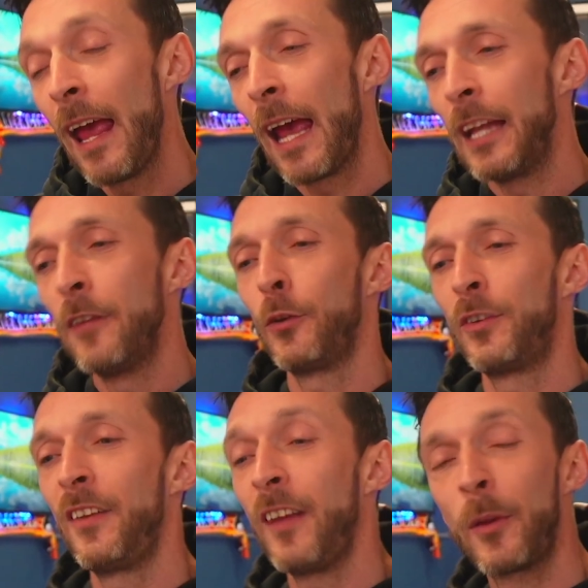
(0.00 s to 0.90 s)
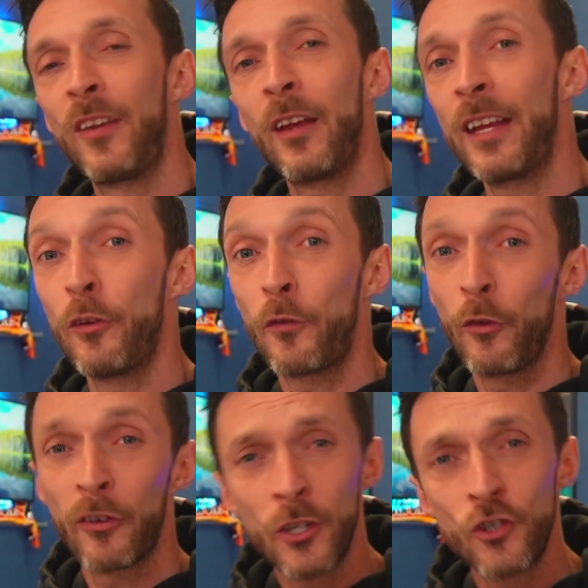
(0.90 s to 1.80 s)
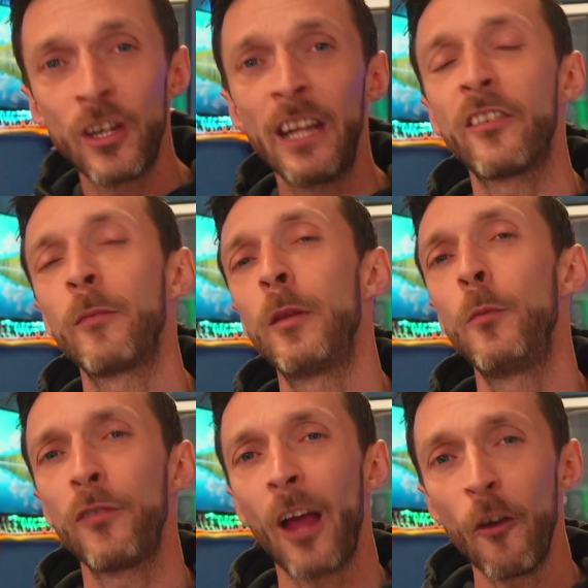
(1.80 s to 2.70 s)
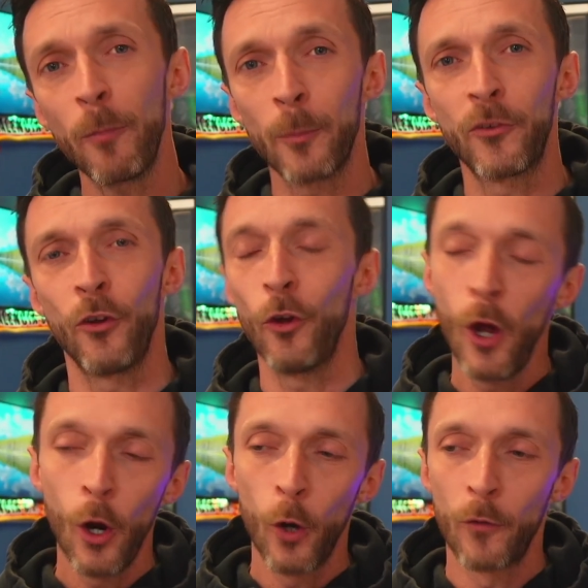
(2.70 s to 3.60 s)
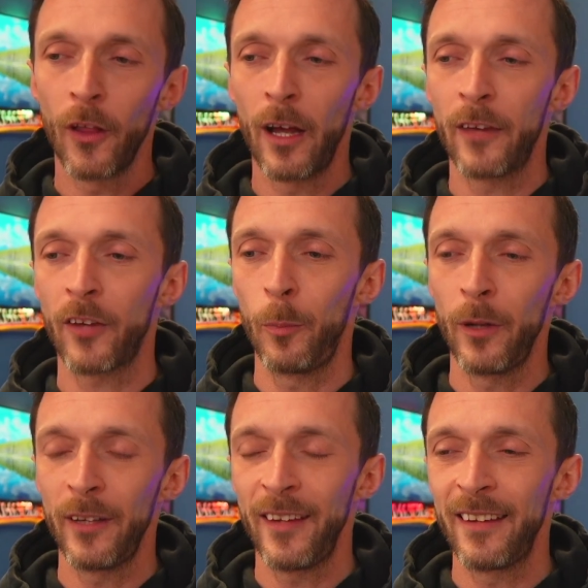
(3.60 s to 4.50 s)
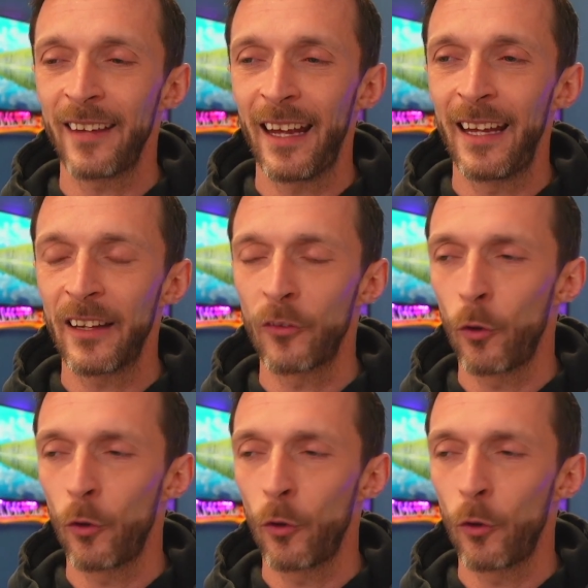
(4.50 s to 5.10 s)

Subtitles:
In the video today, I'll be taking you through some of the trades and some of the moves I've been up to over the last couple of days. And as